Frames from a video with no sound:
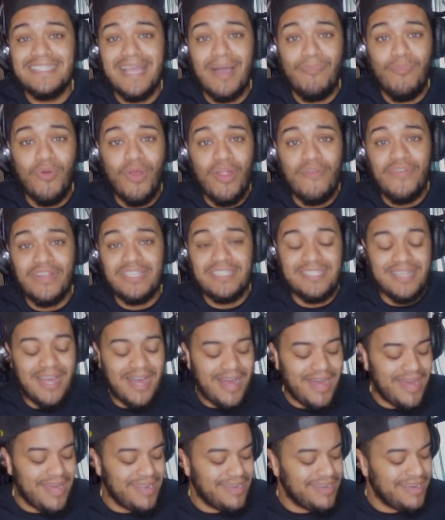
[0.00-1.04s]
your boy Erick
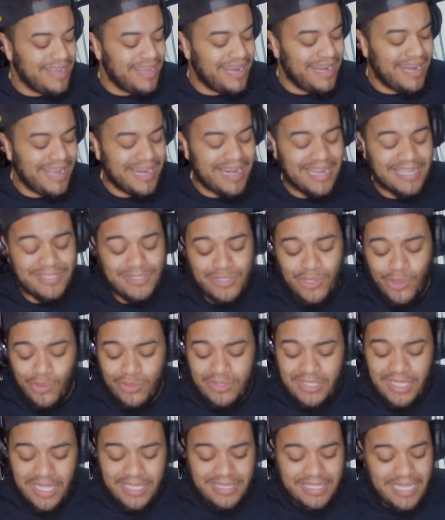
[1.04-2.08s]
John, and like I
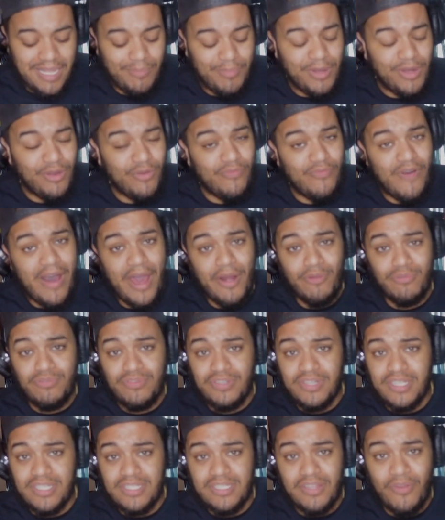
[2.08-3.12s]
told you, Demi Lovato
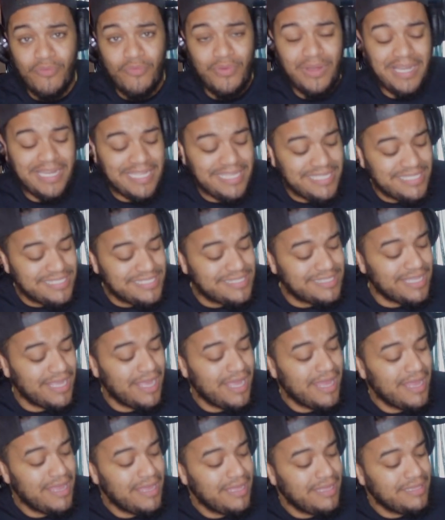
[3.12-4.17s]
just released
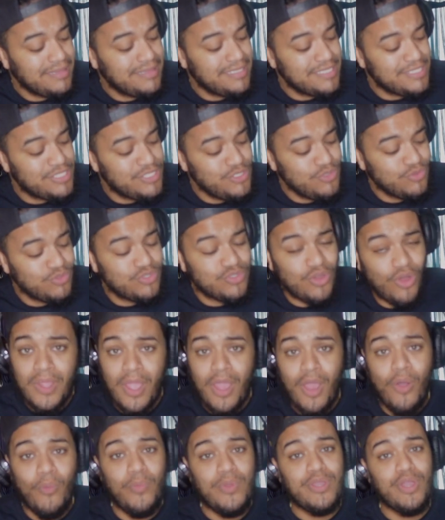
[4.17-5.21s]
this new song.
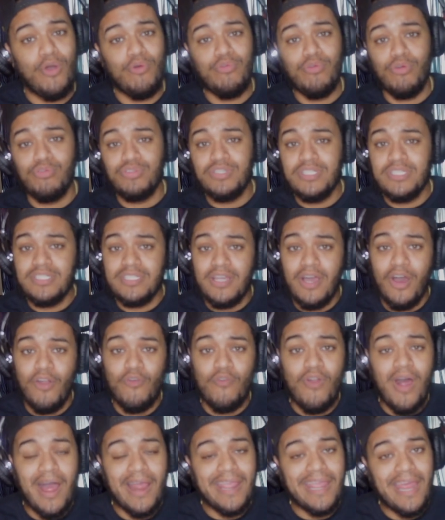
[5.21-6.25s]
We all know she's in her
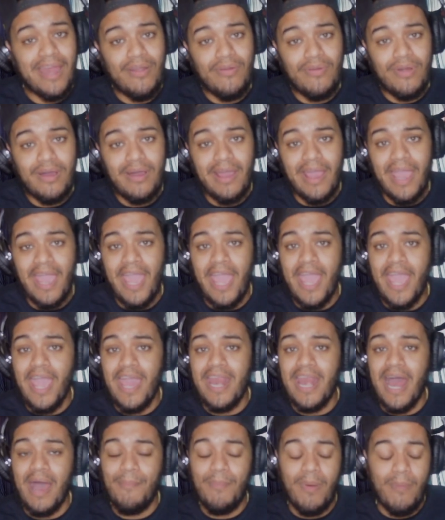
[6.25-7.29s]
rock era,
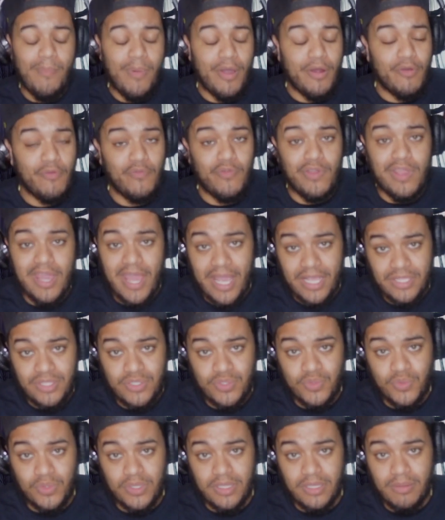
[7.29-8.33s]
and I'm about to react
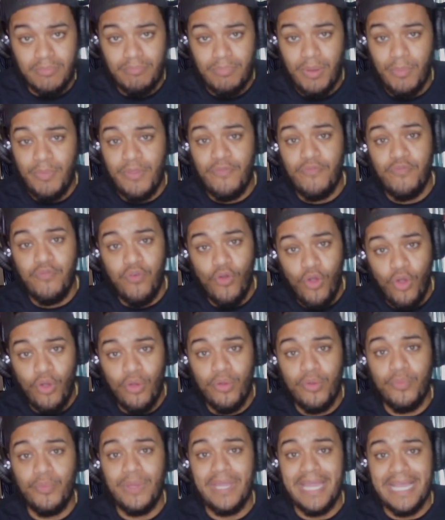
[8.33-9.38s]
to it. But
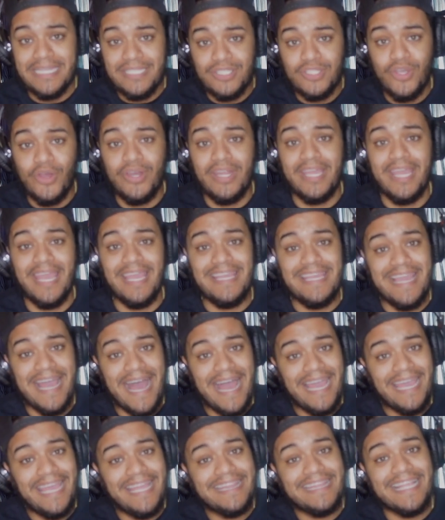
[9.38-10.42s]
before we get started, can
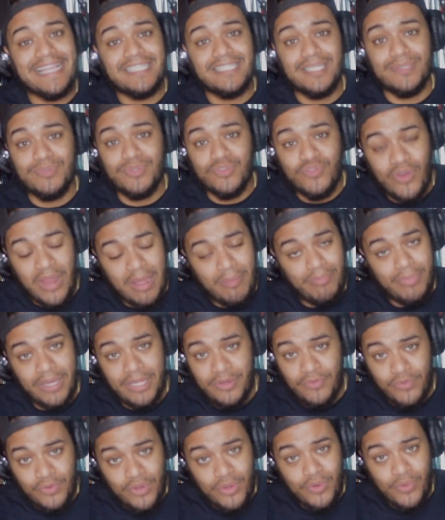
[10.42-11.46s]
y'all hit that subscribe
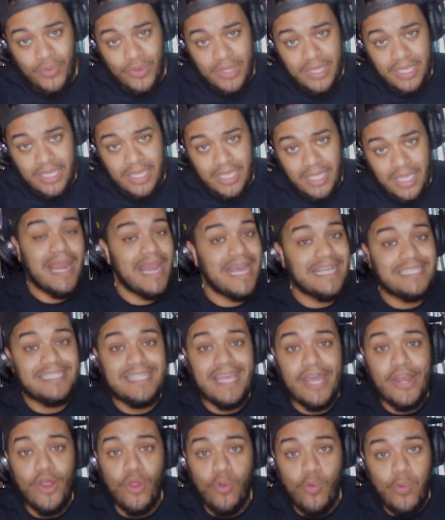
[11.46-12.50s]
button real quick? Let's
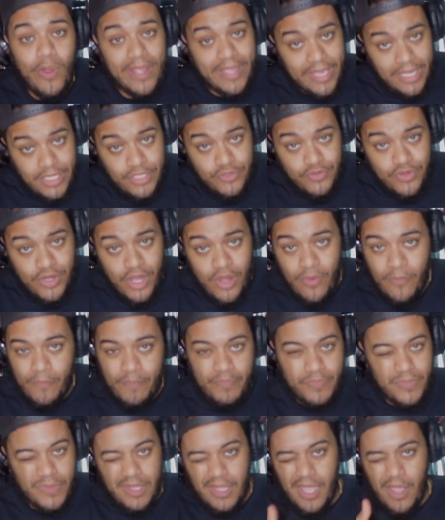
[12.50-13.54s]
hit a quick intro,
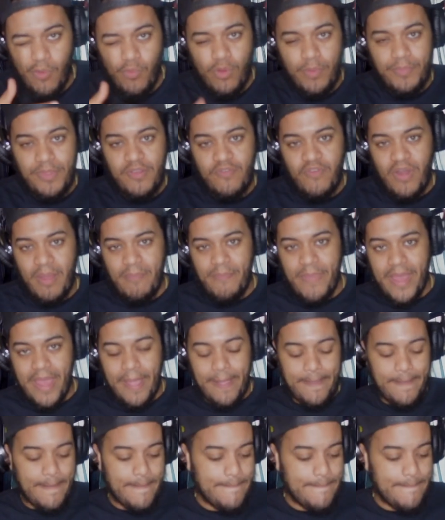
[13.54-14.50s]
and we'll be right back.